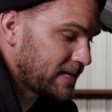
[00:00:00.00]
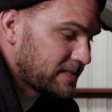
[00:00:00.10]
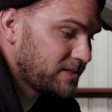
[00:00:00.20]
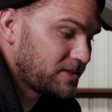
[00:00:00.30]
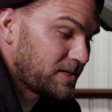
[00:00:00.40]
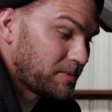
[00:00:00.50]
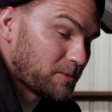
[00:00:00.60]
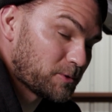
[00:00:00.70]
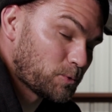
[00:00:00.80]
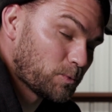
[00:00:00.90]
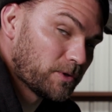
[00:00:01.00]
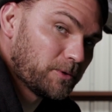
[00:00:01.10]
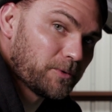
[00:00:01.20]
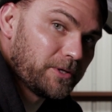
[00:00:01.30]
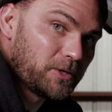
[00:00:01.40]
Guys, this is something that's
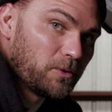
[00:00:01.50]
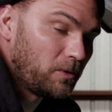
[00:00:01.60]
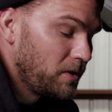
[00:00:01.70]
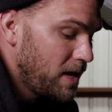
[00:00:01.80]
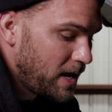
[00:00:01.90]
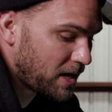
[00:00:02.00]
really, really cool,